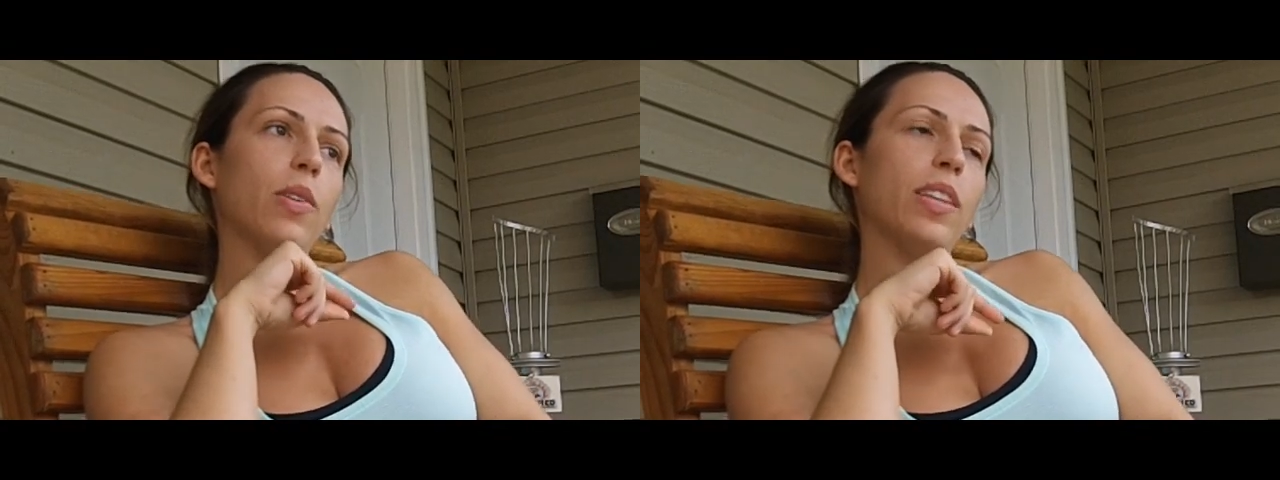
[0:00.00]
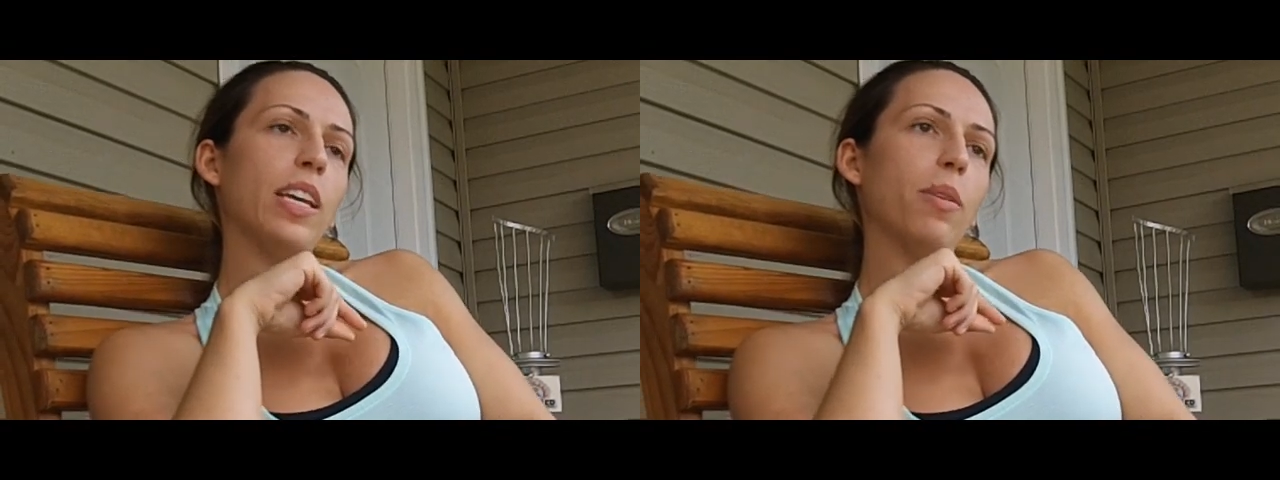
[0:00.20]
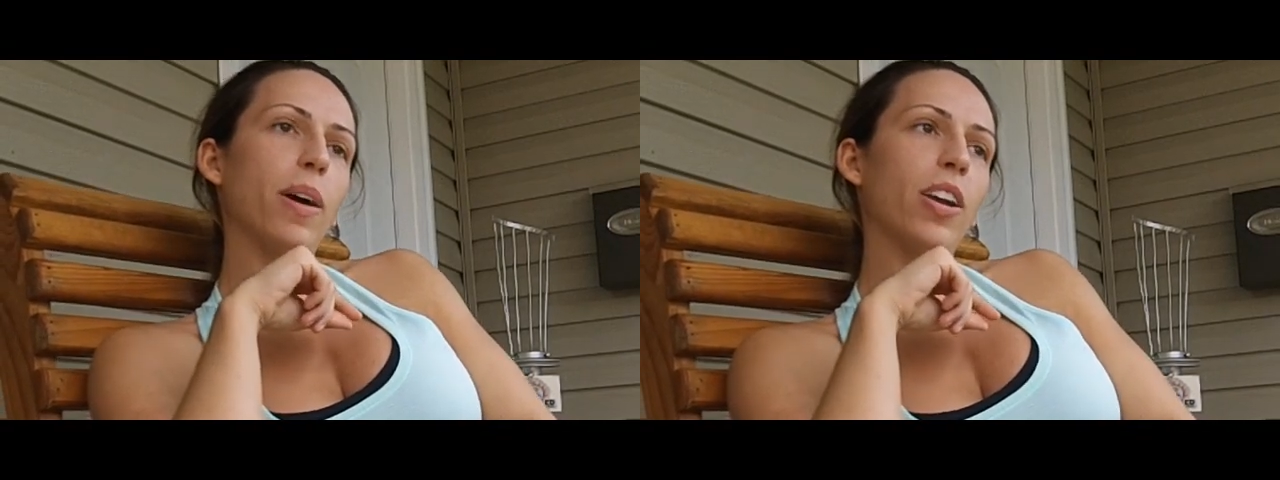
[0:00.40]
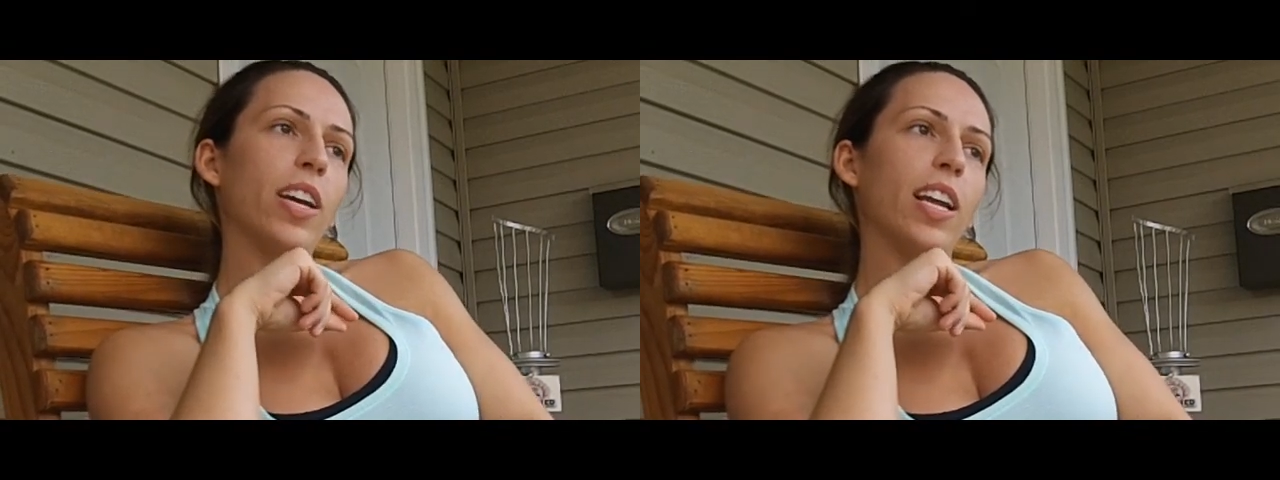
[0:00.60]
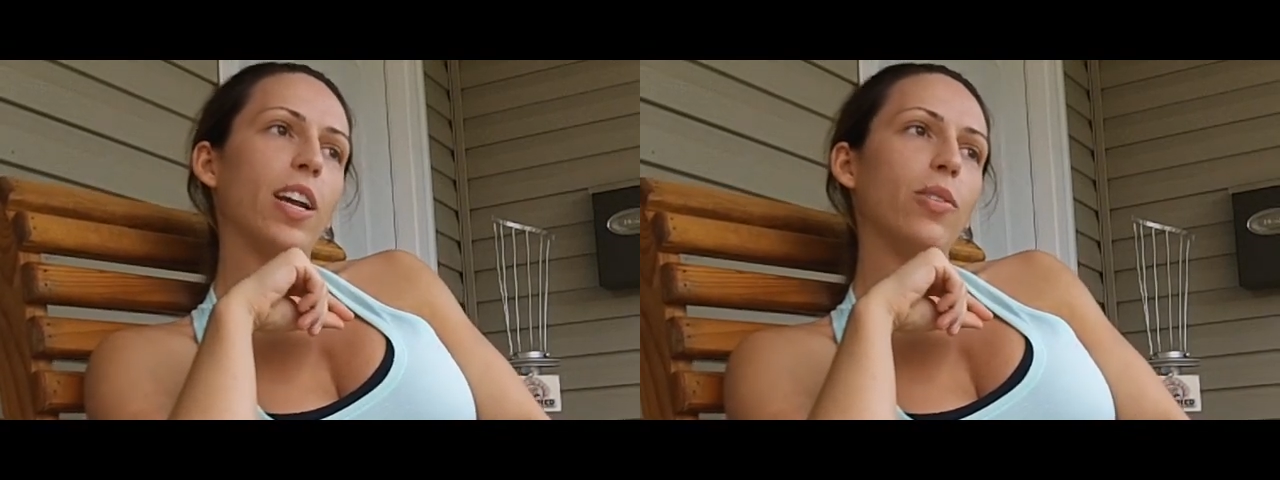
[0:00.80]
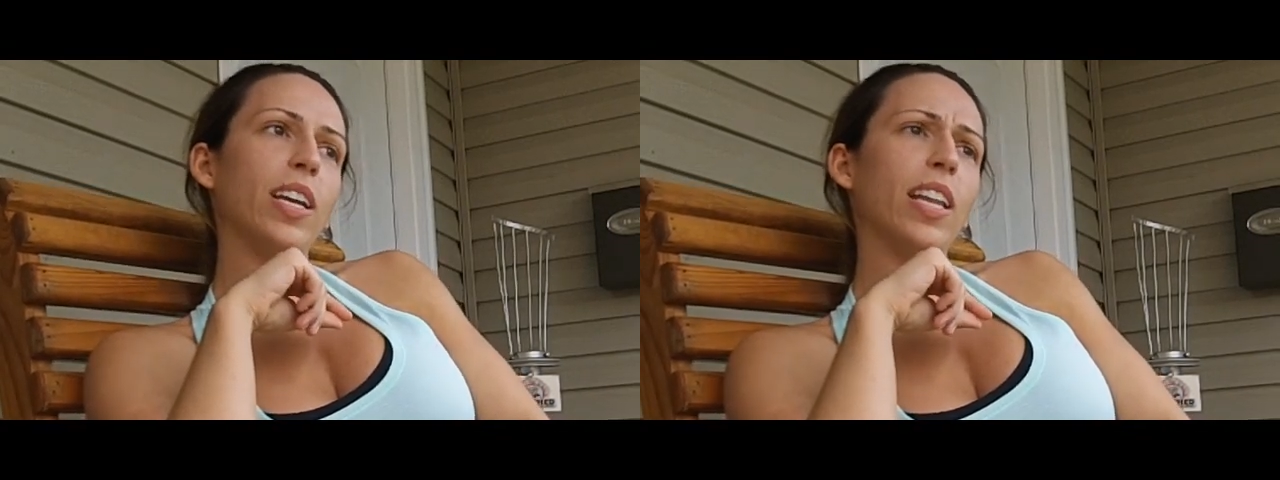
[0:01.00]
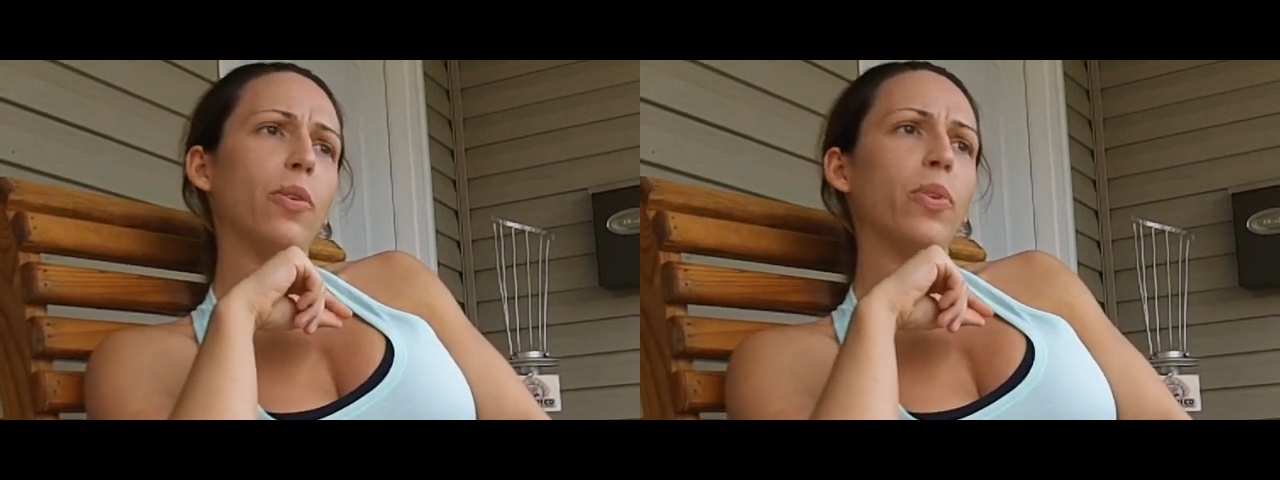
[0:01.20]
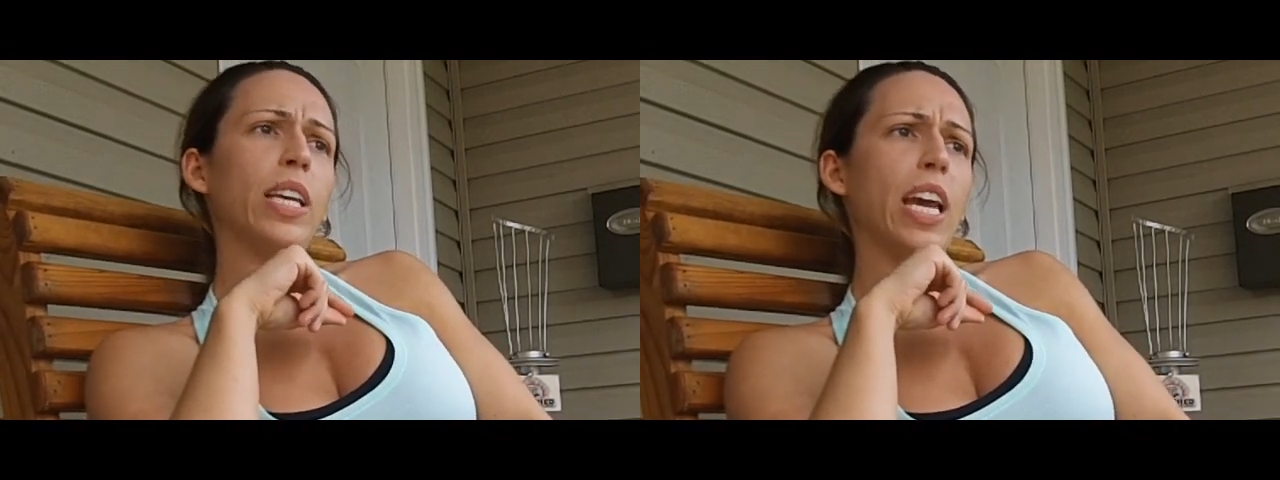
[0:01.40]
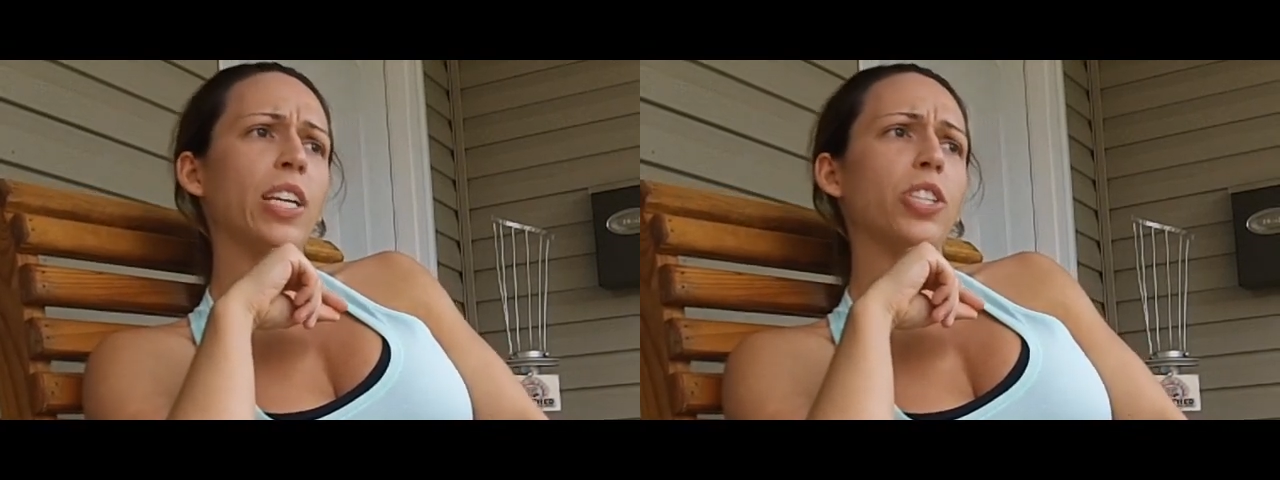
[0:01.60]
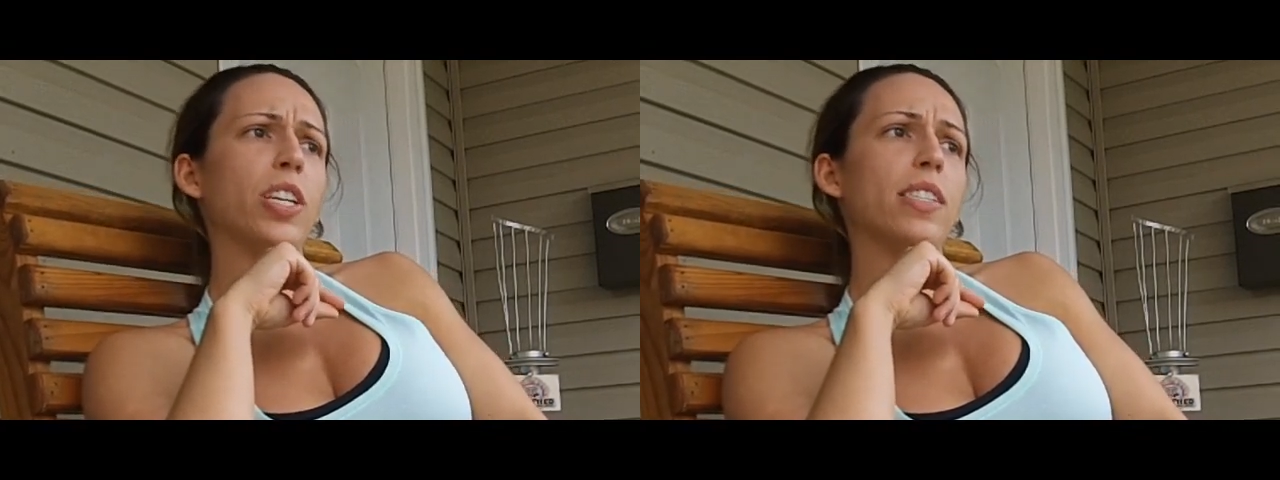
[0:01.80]
I would think about it, and I would get, like, really
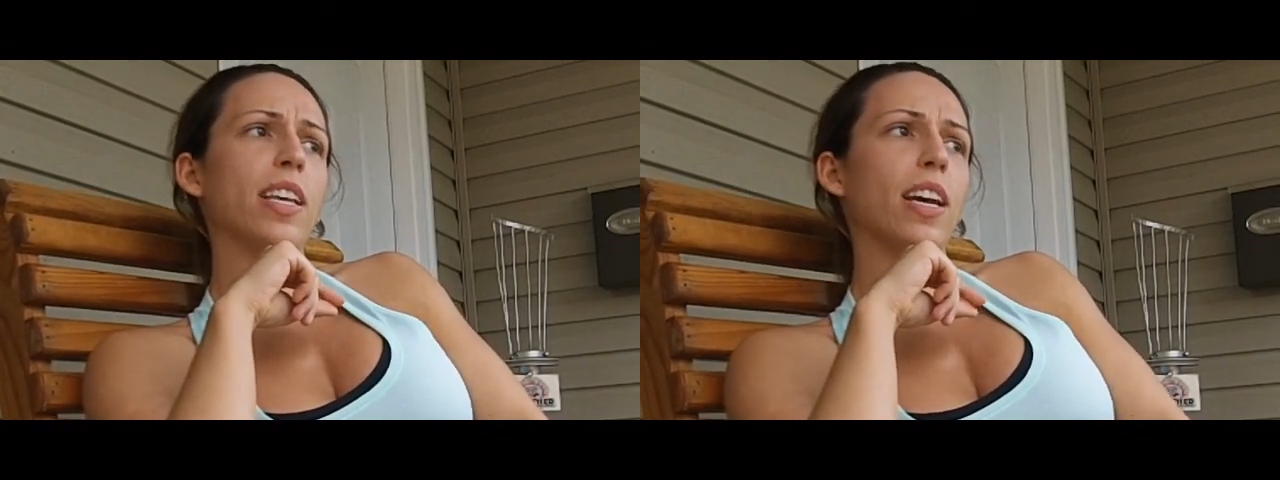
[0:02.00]
anxious,